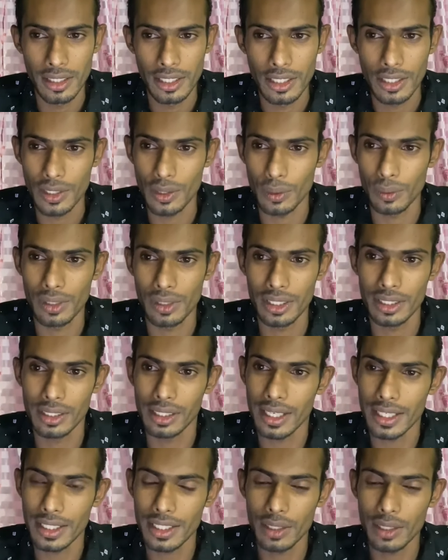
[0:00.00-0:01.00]
So this
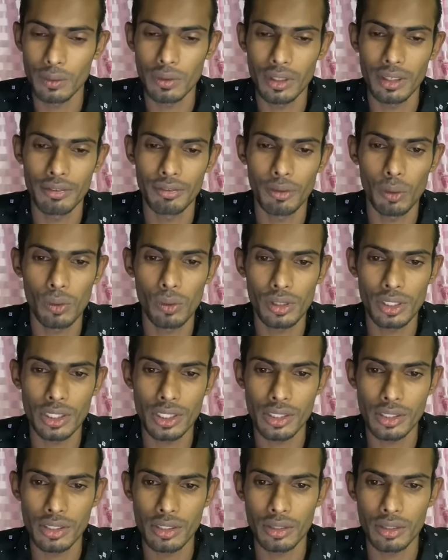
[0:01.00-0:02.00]
lesson will
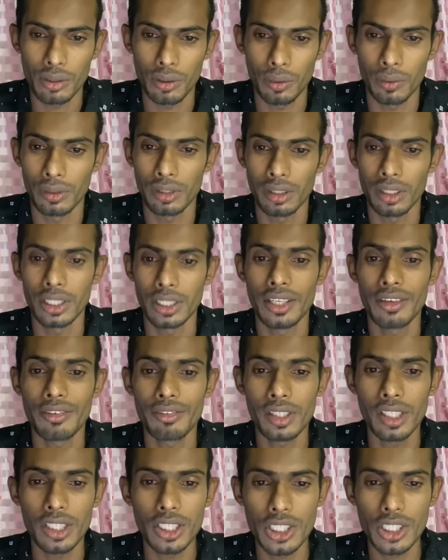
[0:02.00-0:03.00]
focus on the
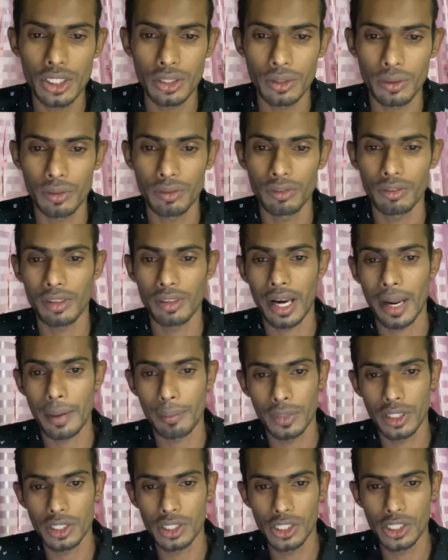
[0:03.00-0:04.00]
definition of
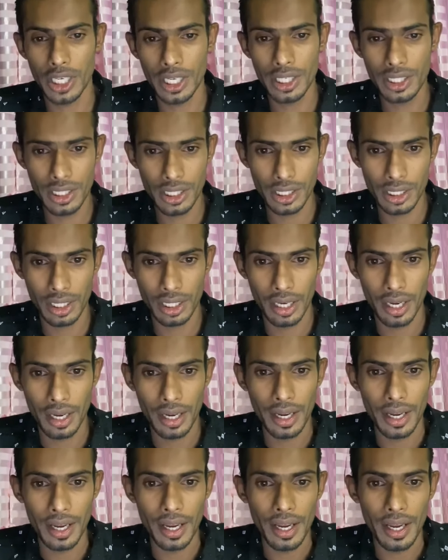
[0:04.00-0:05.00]
climate change
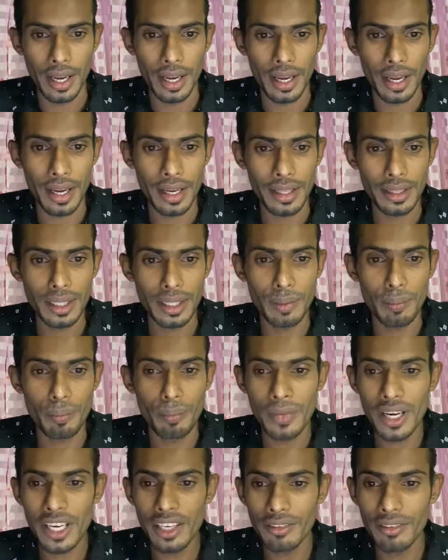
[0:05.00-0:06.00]
and the
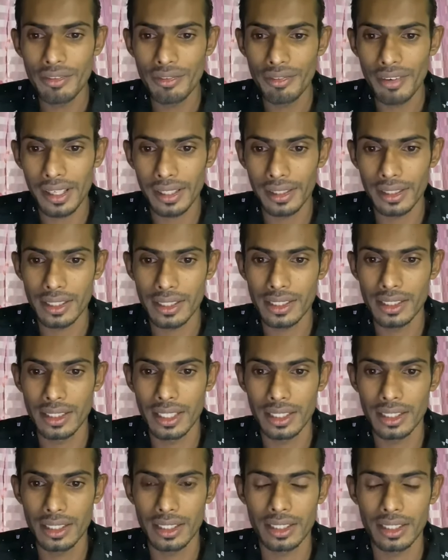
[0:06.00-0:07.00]
main factors
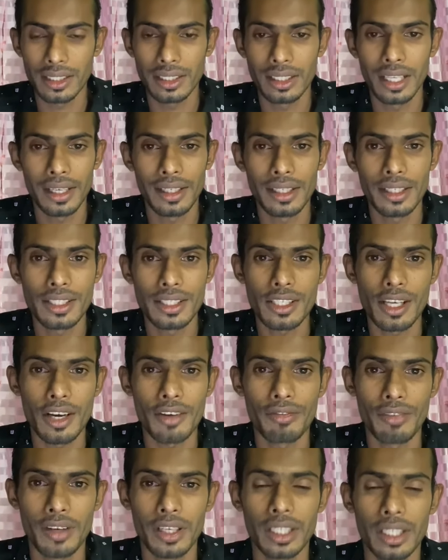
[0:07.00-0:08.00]
that is
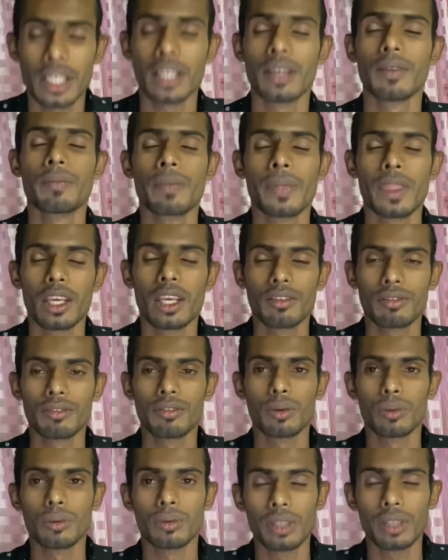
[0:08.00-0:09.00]
affecting
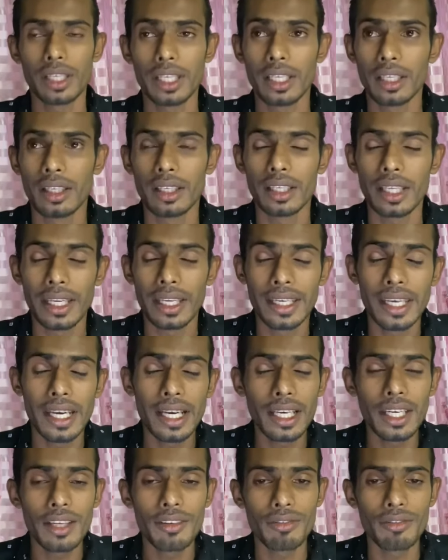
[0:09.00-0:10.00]
for a
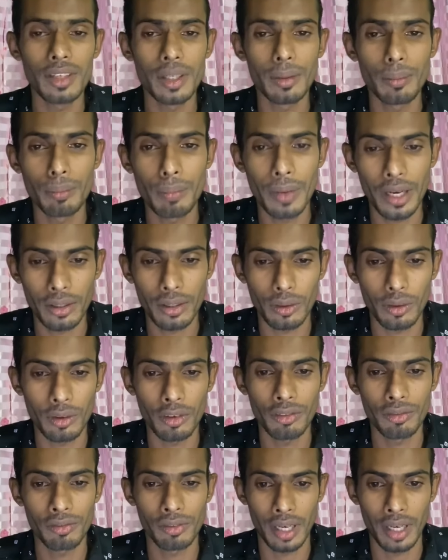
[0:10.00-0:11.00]
negative impact
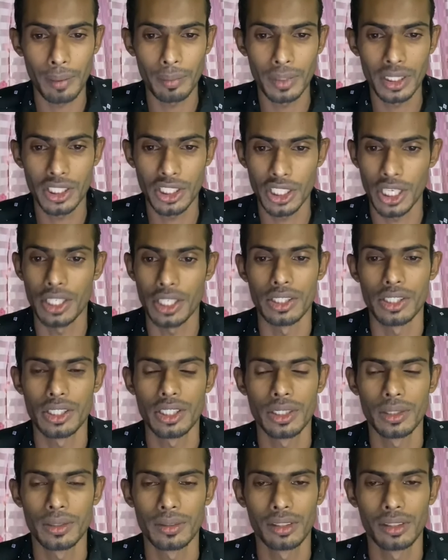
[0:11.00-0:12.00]
of climate change,
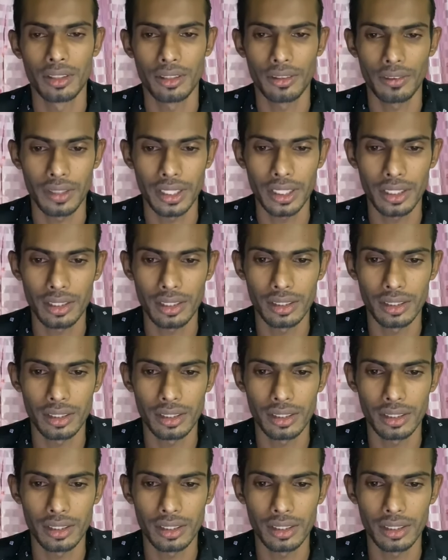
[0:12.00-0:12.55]
right?